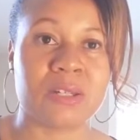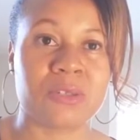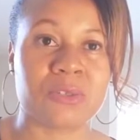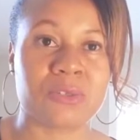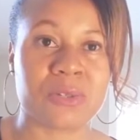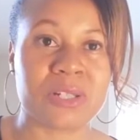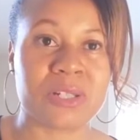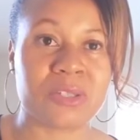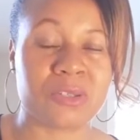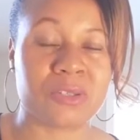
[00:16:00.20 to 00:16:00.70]

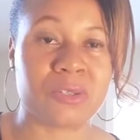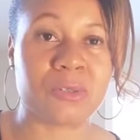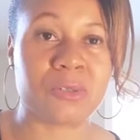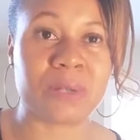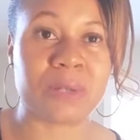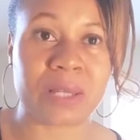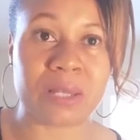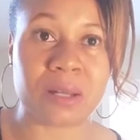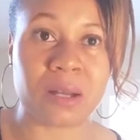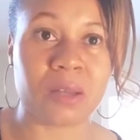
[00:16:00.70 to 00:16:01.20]
treats you
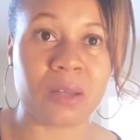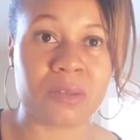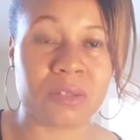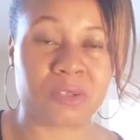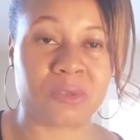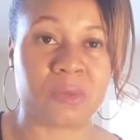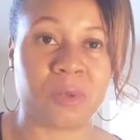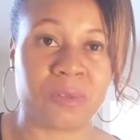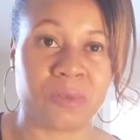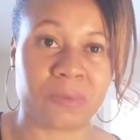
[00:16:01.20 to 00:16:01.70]
and
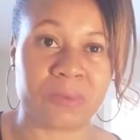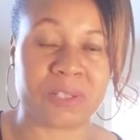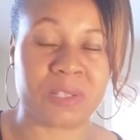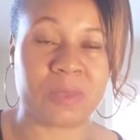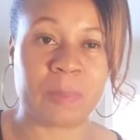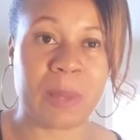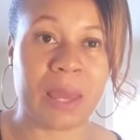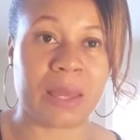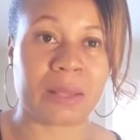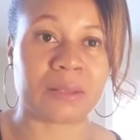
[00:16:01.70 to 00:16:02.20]
others with
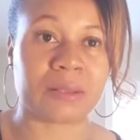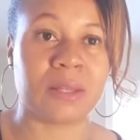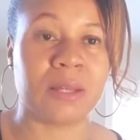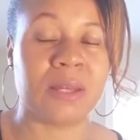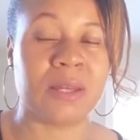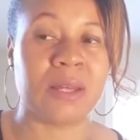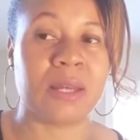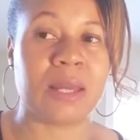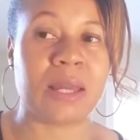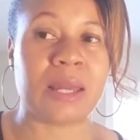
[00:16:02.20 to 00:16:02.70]
respect,
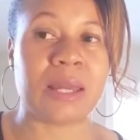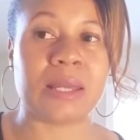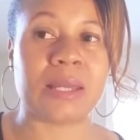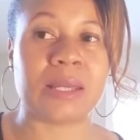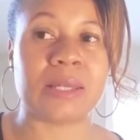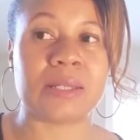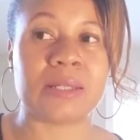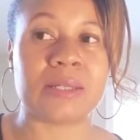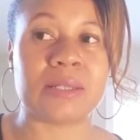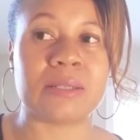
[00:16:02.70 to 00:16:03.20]

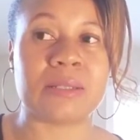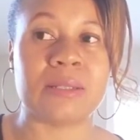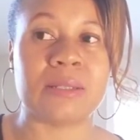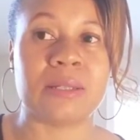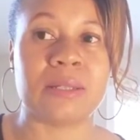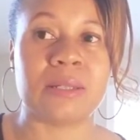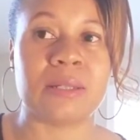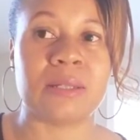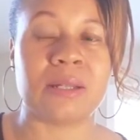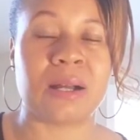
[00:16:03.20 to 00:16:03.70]
and
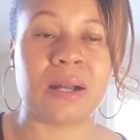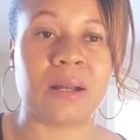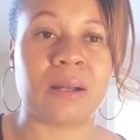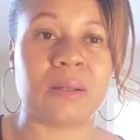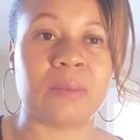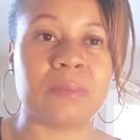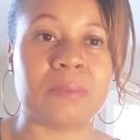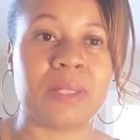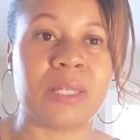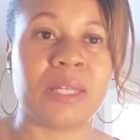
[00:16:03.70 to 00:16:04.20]

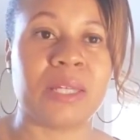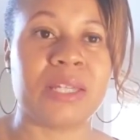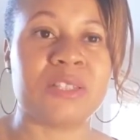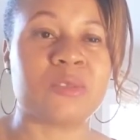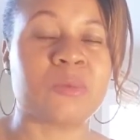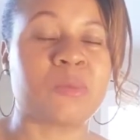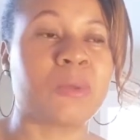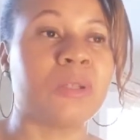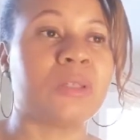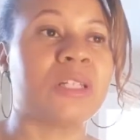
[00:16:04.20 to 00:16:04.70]
um,
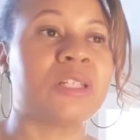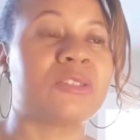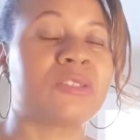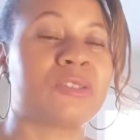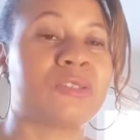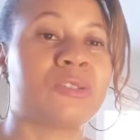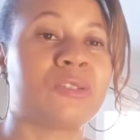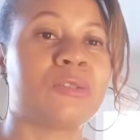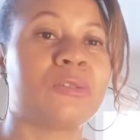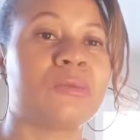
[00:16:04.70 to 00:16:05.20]
he's willing
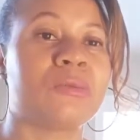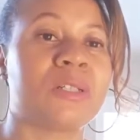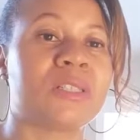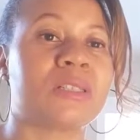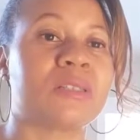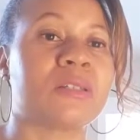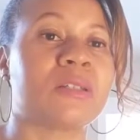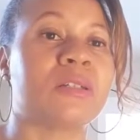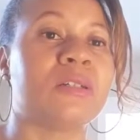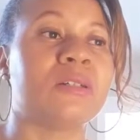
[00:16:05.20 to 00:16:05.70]
to do
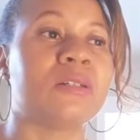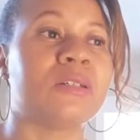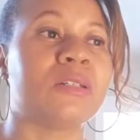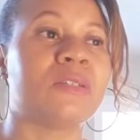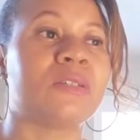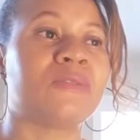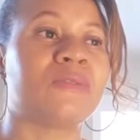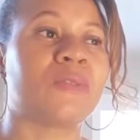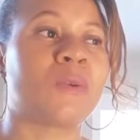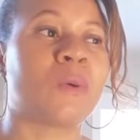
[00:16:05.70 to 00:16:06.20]
what's
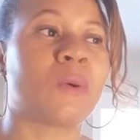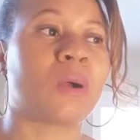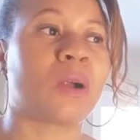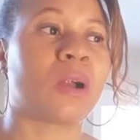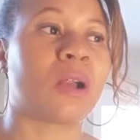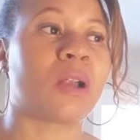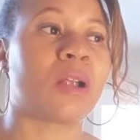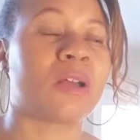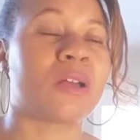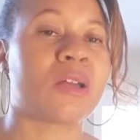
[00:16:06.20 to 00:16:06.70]
good
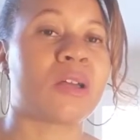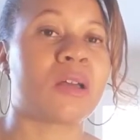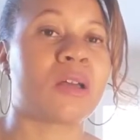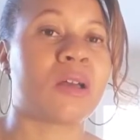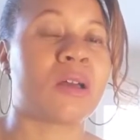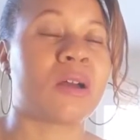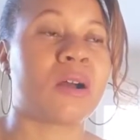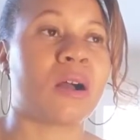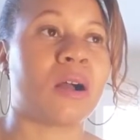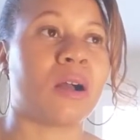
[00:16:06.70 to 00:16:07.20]
for
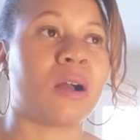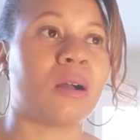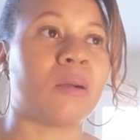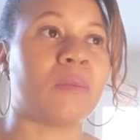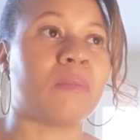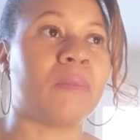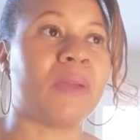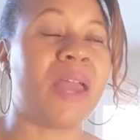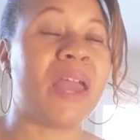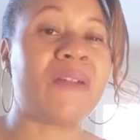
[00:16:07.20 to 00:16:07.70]

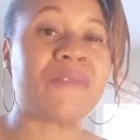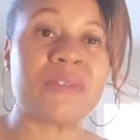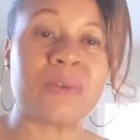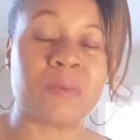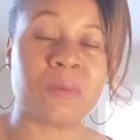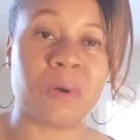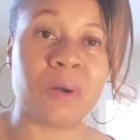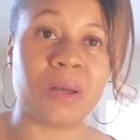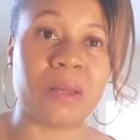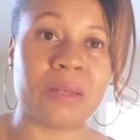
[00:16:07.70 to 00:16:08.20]
um,
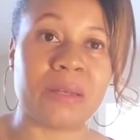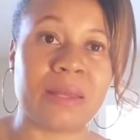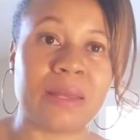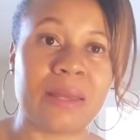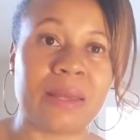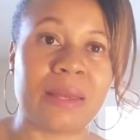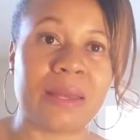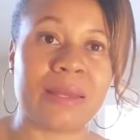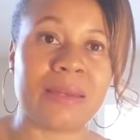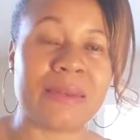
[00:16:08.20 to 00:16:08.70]
everyone
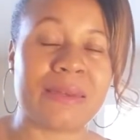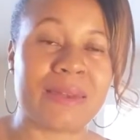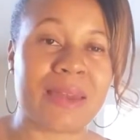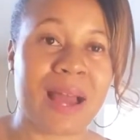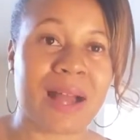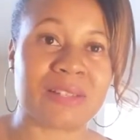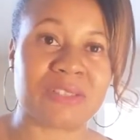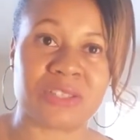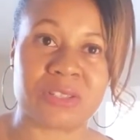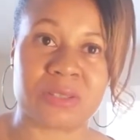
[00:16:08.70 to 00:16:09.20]
and
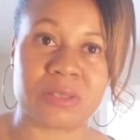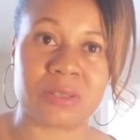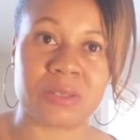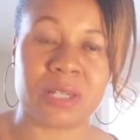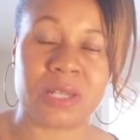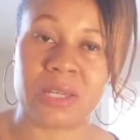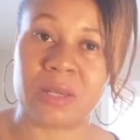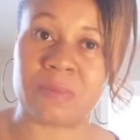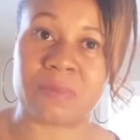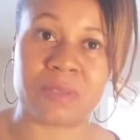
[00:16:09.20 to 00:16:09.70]
not just
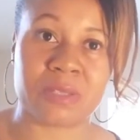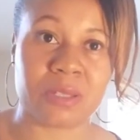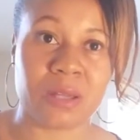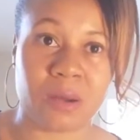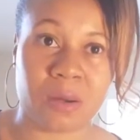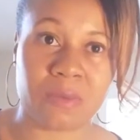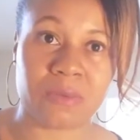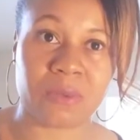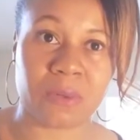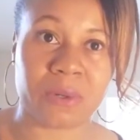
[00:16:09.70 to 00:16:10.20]

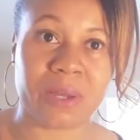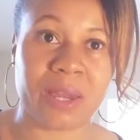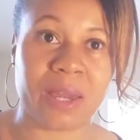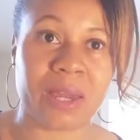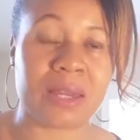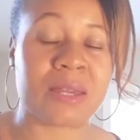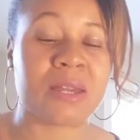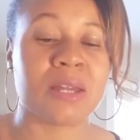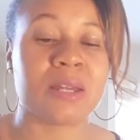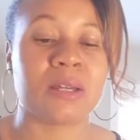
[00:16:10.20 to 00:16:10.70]
himself.
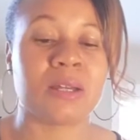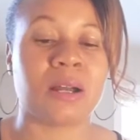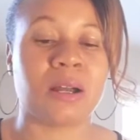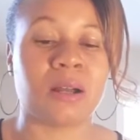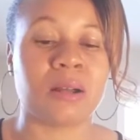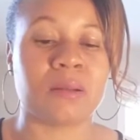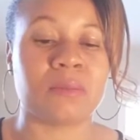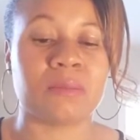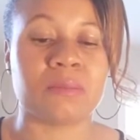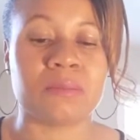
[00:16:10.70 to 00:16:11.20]
Okay,
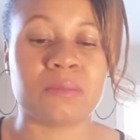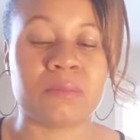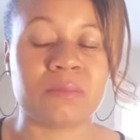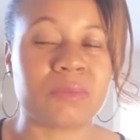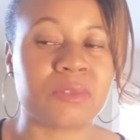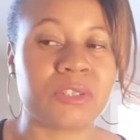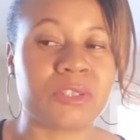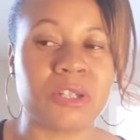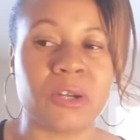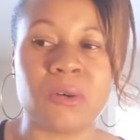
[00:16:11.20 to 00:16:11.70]
um,
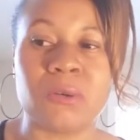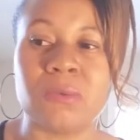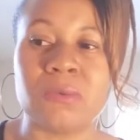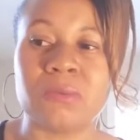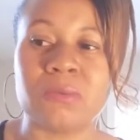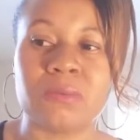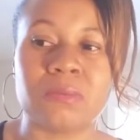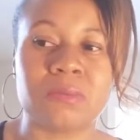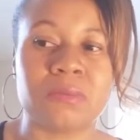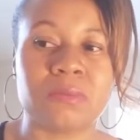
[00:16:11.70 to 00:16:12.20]

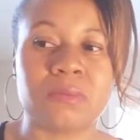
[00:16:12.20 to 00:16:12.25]
don't